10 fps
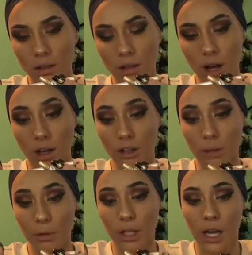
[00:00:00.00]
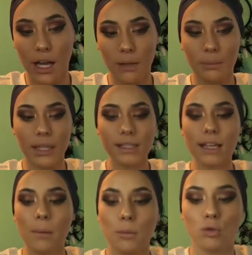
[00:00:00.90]
Color number 9, but it's
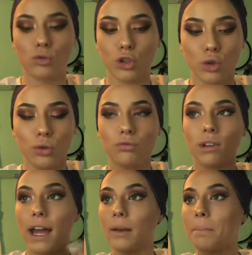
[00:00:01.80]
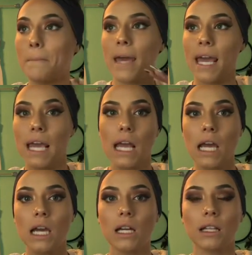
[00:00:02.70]
like a maroon, red,
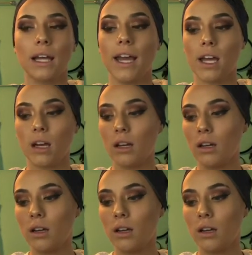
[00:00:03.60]
pink, like,